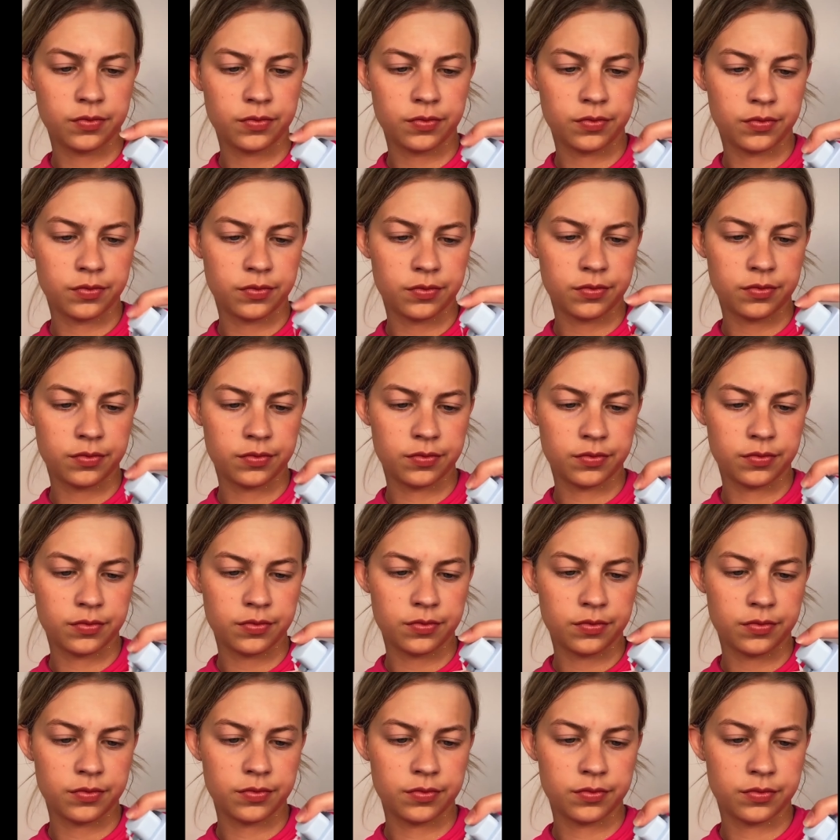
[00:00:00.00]

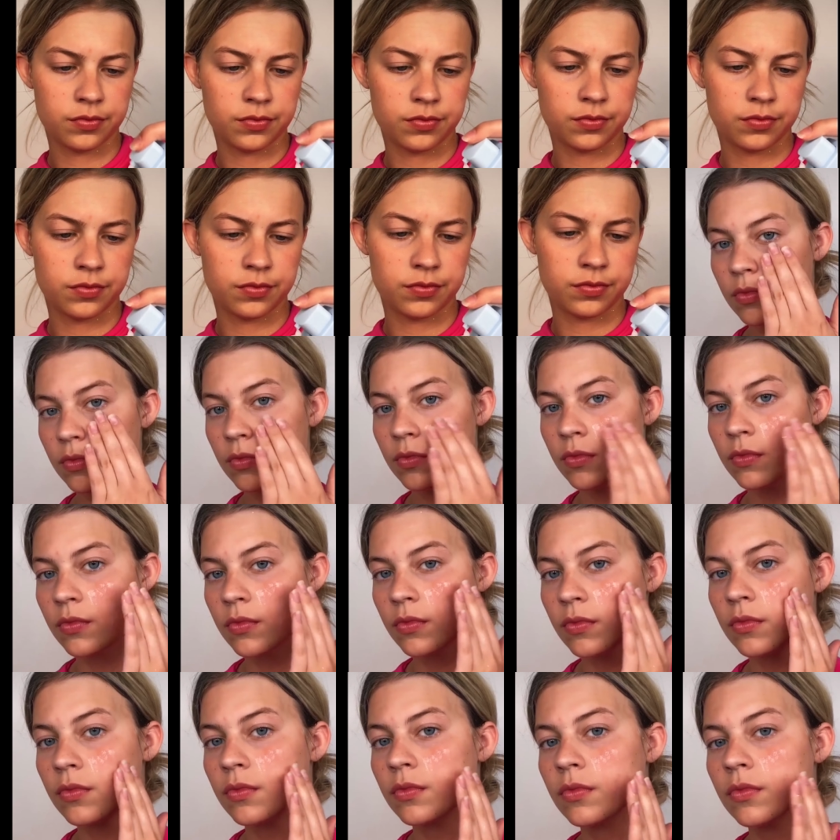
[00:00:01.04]

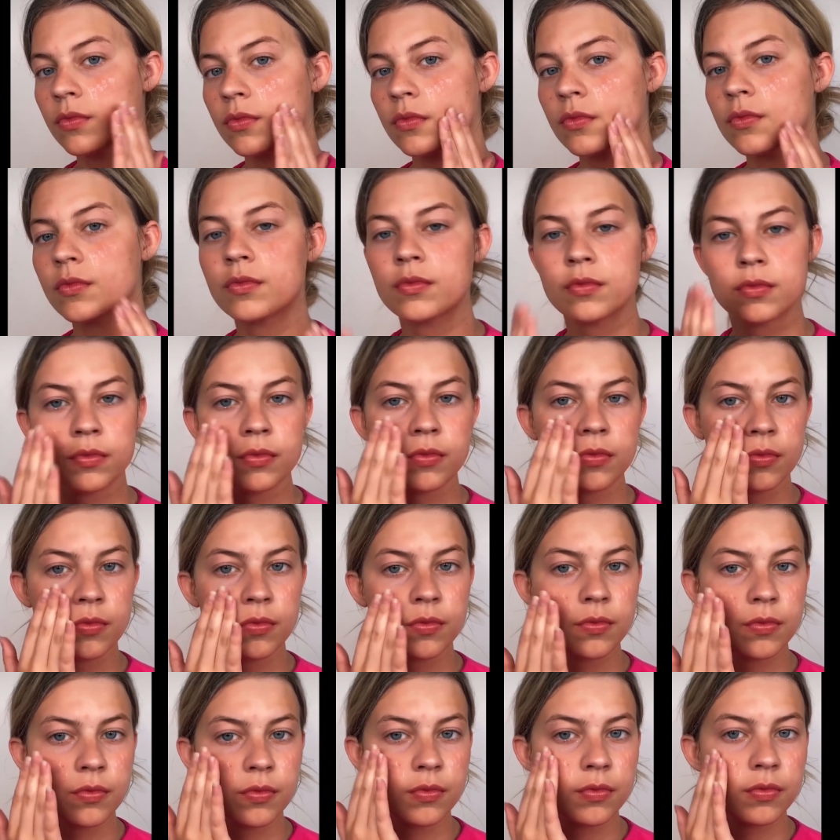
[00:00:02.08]

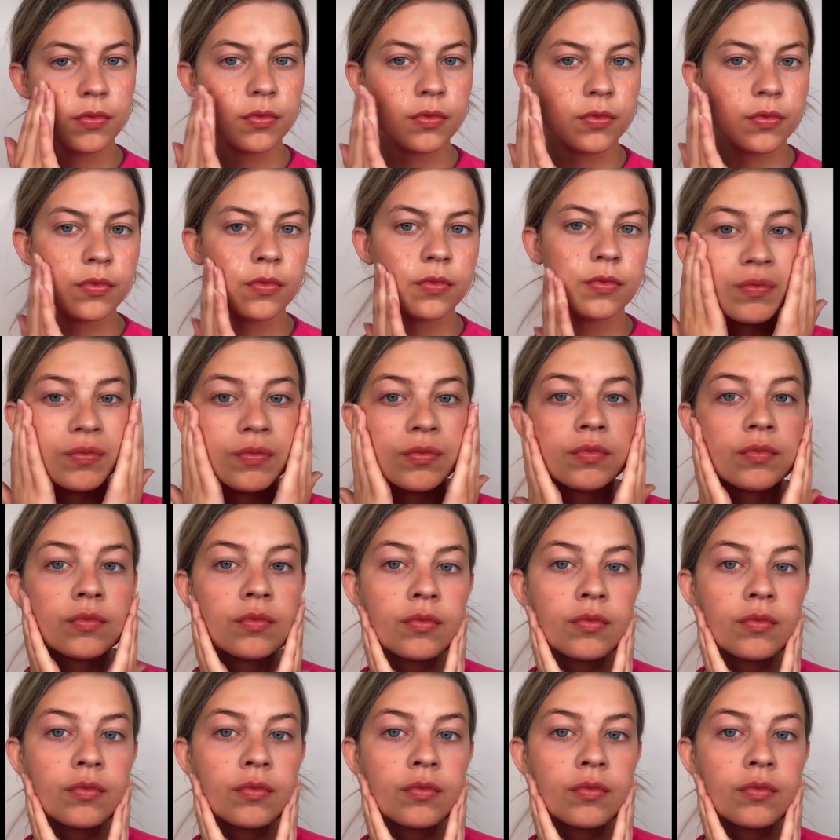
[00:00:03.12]
Nobody speaks.